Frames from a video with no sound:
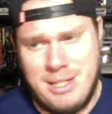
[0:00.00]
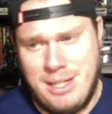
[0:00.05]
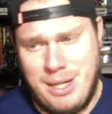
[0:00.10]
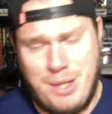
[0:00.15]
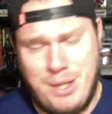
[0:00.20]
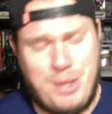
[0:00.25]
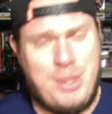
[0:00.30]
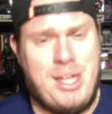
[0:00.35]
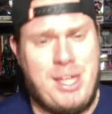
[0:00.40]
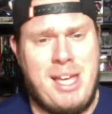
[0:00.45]

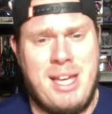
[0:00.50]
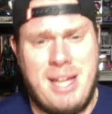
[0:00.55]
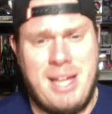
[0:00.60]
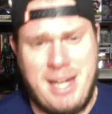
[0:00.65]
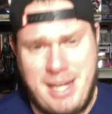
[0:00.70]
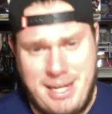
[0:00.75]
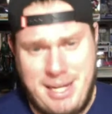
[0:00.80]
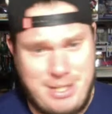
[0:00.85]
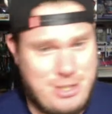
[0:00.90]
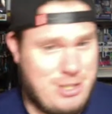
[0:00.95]
a thing.
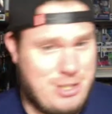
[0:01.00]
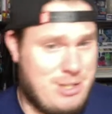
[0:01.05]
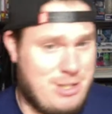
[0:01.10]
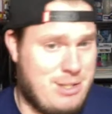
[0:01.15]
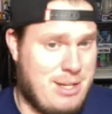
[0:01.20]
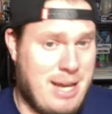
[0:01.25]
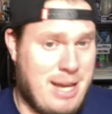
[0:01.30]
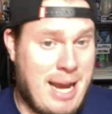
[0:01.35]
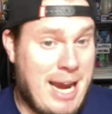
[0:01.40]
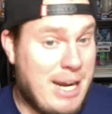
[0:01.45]

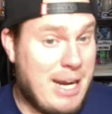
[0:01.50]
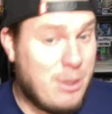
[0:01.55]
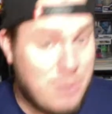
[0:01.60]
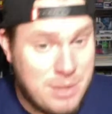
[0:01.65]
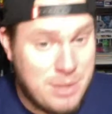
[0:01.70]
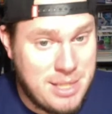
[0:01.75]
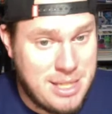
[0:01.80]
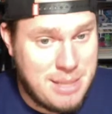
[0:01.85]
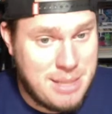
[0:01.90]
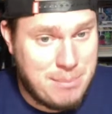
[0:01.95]
I don't
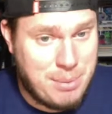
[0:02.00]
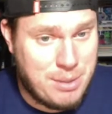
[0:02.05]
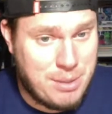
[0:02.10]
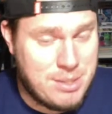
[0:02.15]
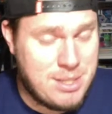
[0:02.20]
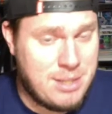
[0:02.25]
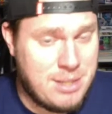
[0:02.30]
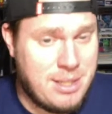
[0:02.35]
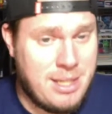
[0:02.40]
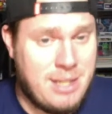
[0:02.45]
see them
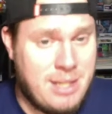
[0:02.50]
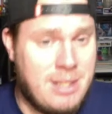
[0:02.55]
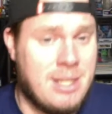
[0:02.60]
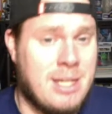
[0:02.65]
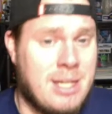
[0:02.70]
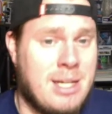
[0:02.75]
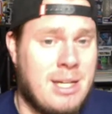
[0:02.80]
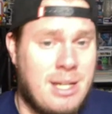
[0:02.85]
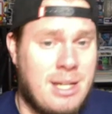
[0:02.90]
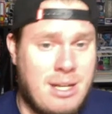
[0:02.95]
personally
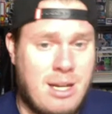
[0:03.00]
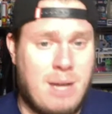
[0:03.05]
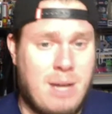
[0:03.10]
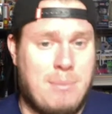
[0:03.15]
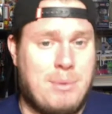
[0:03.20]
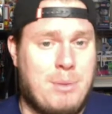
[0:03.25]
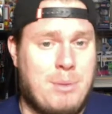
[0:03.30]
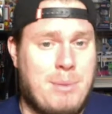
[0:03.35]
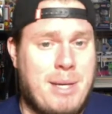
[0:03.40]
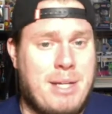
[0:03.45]
come
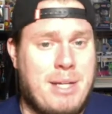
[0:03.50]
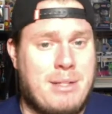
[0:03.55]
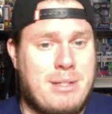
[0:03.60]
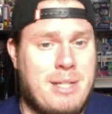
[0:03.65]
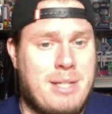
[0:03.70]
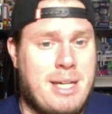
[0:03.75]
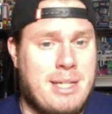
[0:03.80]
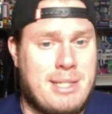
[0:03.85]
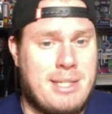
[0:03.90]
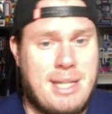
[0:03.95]
through my
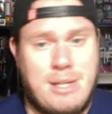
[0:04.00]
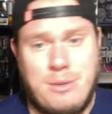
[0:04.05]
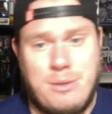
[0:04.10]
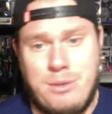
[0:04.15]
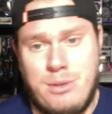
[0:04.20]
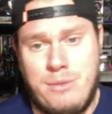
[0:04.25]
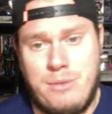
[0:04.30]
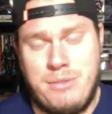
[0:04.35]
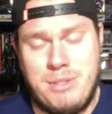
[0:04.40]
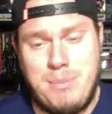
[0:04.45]
LCS. I don't
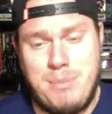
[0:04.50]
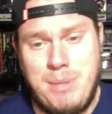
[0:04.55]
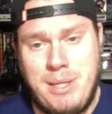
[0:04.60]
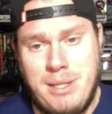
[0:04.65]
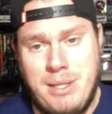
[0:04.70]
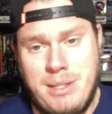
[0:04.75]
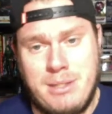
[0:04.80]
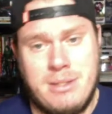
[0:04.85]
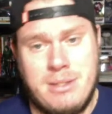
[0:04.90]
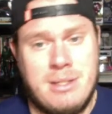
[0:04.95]
know if it's
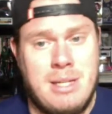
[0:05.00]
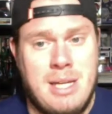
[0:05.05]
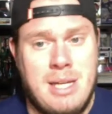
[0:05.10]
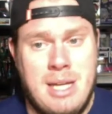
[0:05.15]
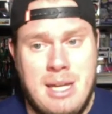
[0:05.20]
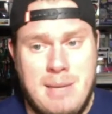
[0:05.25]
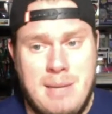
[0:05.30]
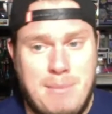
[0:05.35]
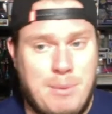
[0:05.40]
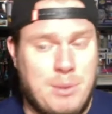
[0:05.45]
because
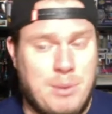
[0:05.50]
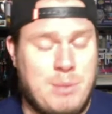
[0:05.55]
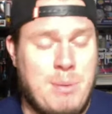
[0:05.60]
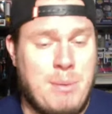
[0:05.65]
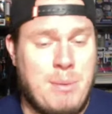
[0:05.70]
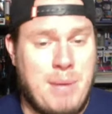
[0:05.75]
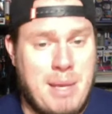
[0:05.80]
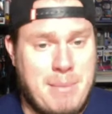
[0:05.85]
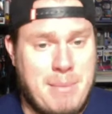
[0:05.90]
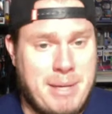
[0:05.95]
most
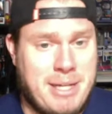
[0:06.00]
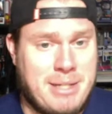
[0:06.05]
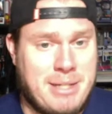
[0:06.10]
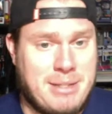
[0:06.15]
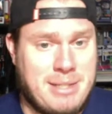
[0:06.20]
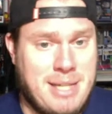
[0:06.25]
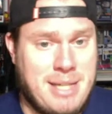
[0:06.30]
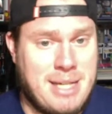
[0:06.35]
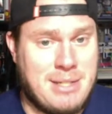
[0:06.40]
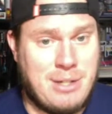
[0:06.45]
people at my
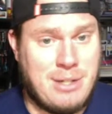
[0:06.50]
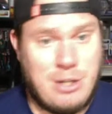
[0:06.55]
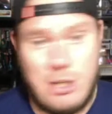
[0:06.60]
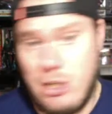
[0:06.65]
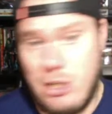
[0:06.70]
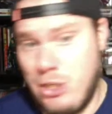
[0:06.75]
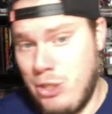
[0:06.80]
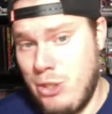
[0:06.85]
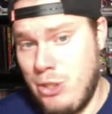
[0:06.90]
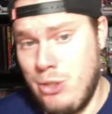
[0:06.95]
LCS are
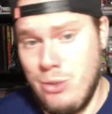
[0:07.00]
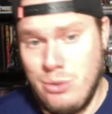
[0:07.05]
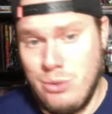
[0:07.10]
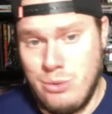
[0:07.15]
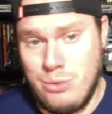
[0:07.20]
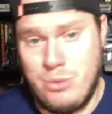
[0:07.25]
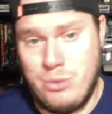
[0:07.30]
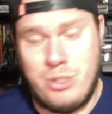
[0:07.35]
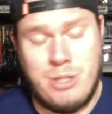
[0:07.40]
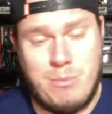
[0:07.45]

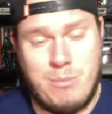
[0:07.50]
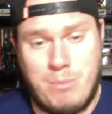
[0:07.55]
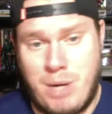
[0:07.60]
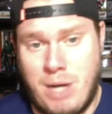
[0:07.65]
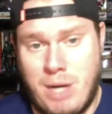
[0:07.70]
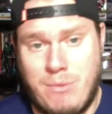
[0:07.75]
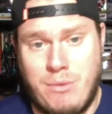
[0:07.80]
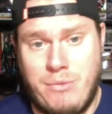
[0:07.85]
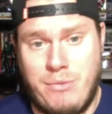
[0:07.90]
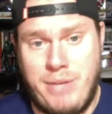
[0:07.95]
huge
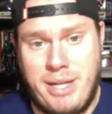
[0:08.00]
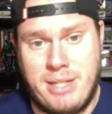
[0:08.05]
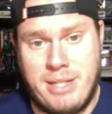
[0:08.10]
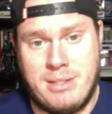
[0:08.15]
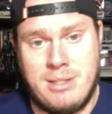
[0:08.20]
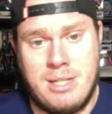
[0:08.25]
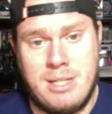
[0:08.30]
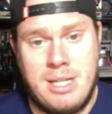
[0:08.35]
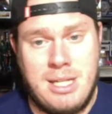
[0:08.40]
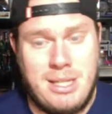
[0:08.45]
Marvel
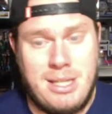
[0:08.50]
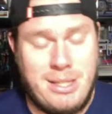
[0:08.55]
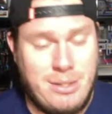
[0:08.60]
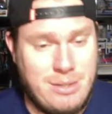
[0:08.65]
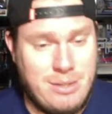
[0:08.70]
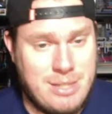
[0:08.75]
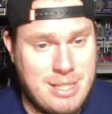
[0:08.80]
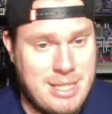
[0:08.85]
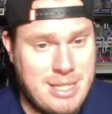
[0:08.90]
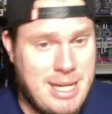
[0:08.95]
fans.
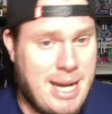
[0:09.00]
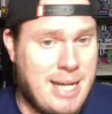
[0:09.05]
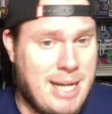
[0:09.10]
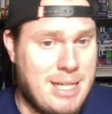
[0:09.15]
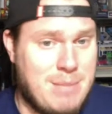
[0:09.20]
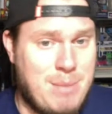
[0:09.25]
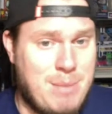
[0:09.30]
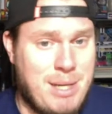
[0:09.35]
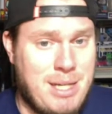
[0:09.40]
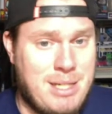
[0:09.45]
There's not
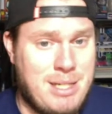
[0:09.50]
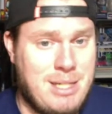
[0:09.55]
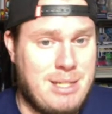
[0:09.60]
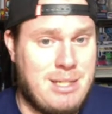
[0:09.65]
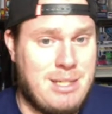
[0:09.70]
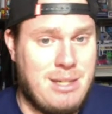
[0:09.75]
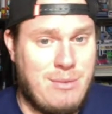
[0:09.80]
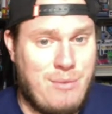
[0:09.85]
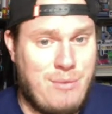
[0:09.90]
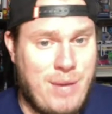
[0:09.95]
as many
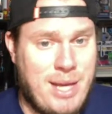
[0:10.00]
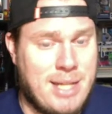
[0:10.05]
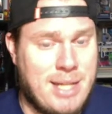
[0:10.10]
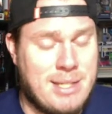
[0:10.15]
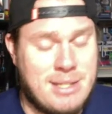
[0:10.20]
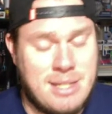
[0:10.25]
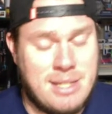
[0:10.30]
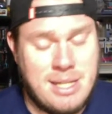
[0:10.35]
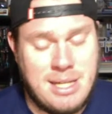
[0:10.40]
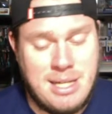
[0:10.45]
DC
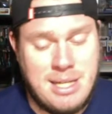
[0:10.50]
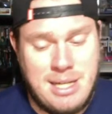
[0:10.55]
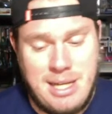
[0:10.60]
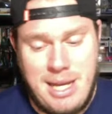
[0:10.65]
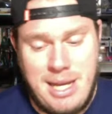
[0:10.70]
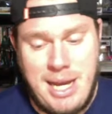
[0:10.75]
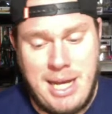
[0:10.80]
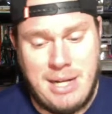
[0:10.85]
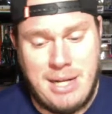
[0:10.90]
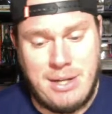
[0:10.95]
fans
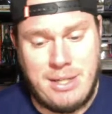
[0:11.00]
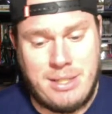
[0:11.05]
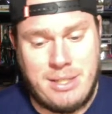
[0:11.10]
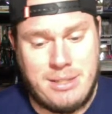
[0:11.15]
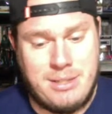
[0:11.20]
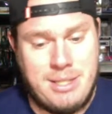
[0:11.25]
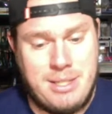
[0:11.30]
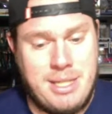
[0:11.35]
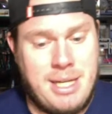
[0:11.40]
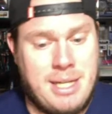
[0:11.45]
at our
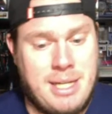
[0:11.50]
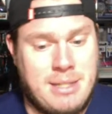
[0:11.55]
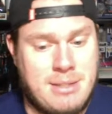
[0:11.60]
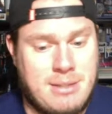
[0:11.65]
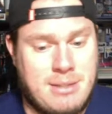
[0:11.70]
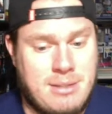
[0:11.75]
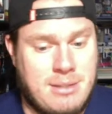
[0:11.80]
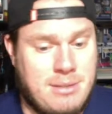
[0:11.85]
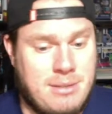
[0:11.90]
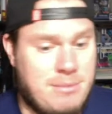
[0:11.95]

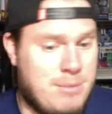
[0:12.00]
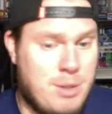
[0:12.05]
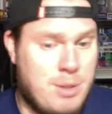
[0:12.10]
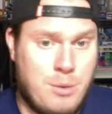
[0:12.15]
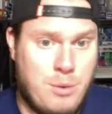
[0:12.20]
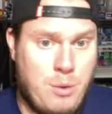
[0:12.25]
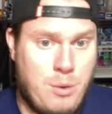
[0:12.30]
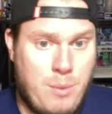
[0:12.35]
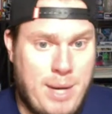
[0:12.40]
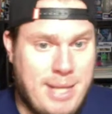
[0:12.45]
LCS. Don't
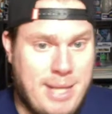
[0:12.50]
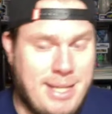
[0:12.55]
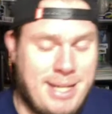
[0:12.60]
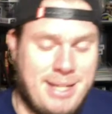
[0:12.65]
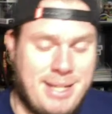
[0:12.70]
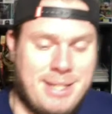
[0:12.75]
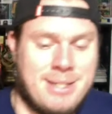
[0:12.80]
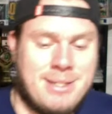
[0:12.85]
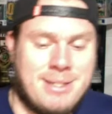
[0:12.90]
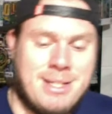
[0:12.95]
know why that
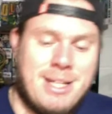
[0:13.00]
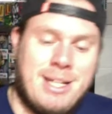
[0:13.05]
is.